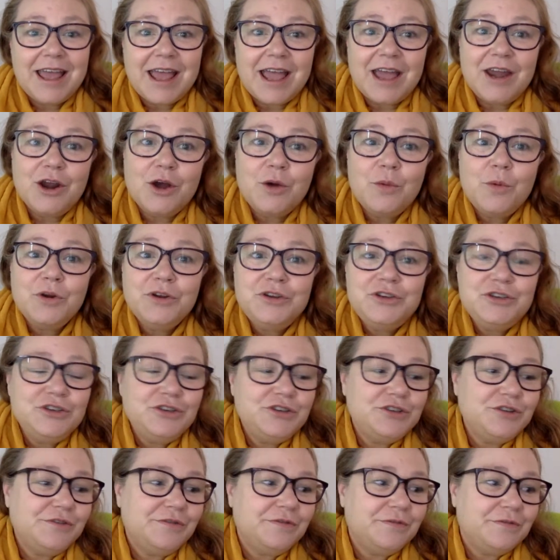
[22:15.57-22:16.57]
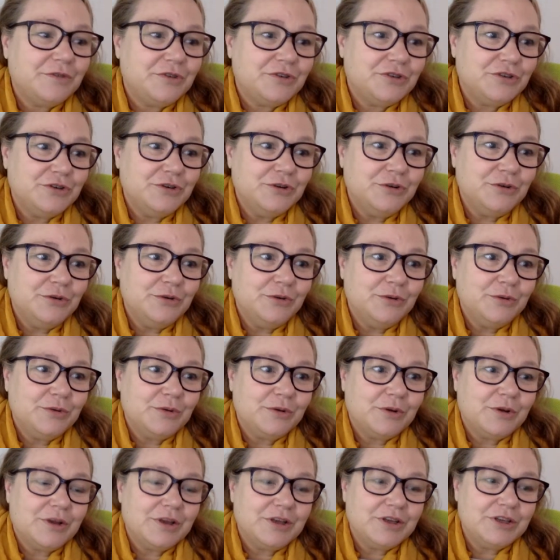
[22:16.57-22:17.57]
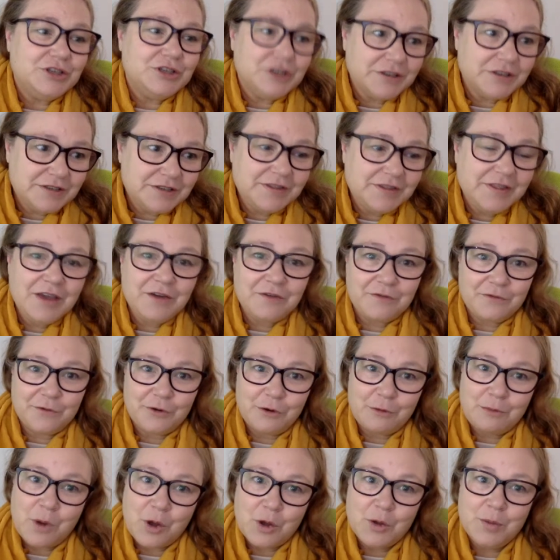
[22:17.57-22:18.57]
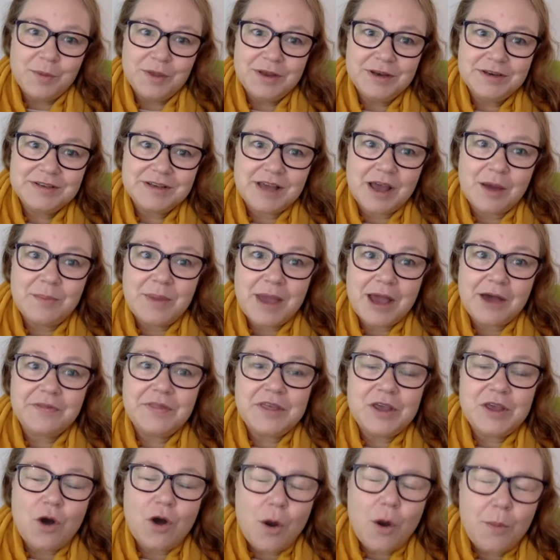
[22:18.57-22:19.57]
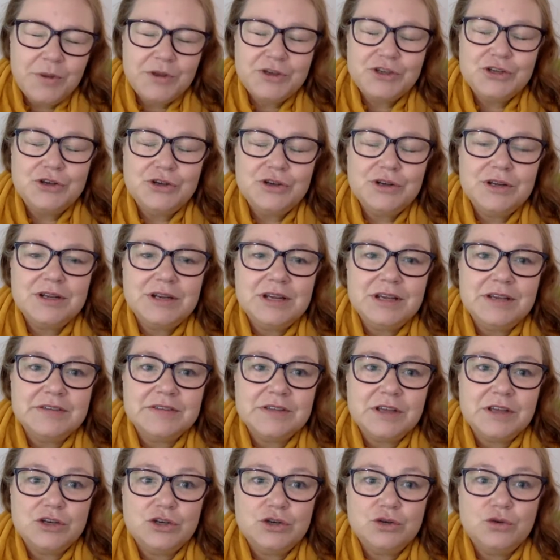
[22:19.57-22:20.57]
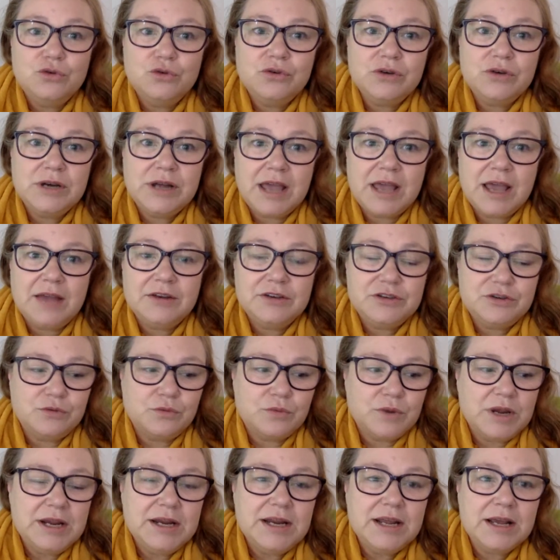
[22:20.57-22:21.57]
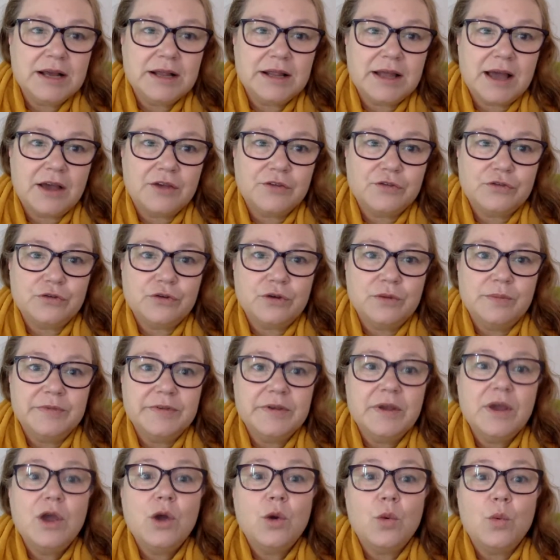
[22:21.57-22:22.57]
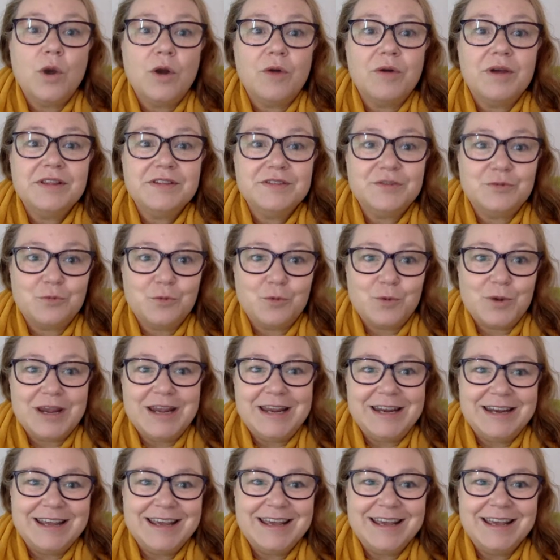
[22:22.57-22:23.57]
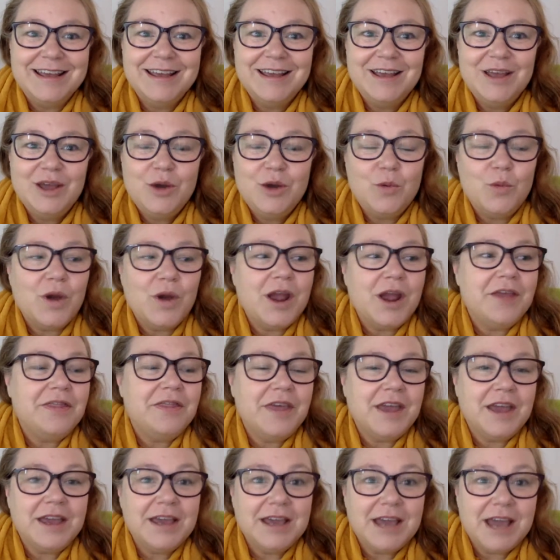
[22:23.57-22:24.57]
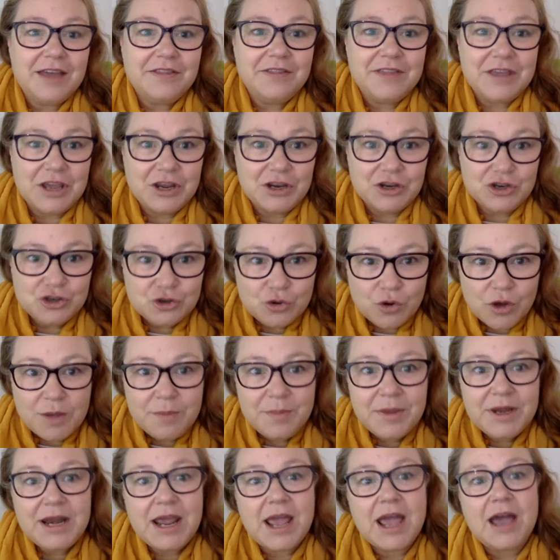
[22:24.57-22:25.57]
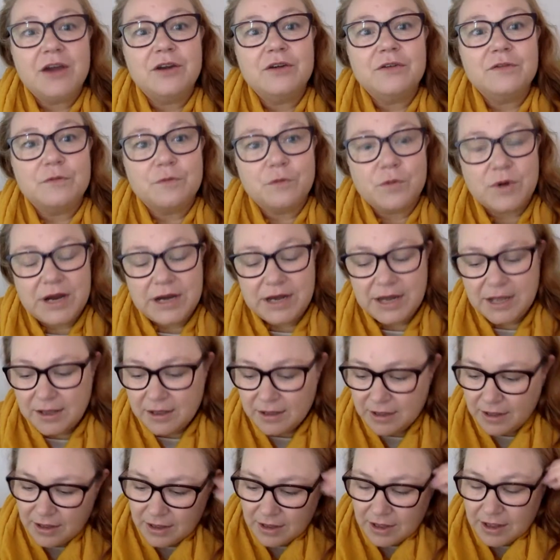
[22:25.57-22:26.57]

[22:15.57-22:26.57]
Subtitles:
And I want you to just think for a moment about the opportunities that children get to read in classrooms where it's reading, where they get the enjoyment out of reading